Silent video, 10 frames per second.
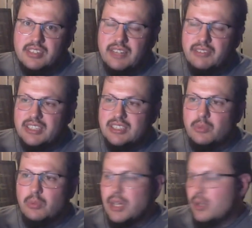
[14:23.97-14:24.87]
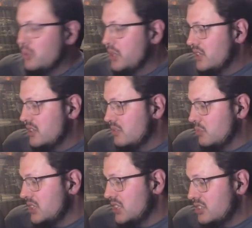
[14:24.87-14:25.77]
They have not done well with
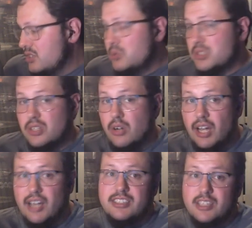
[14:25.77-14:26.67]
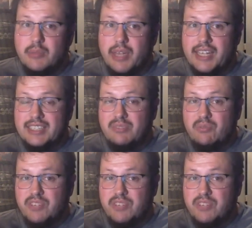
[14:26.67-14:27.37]
what they do is they're awesome at